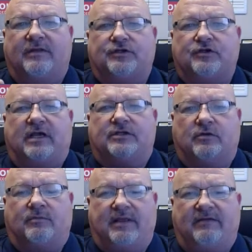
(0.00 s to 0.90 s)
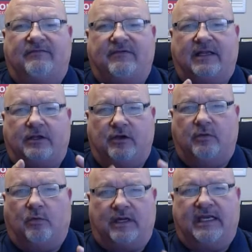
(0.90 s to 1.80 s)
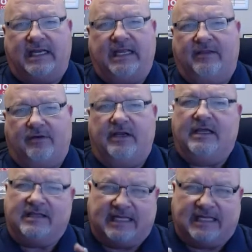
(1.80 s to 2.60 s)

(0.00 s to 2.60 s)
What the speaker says: that you guys will be feeling good working together.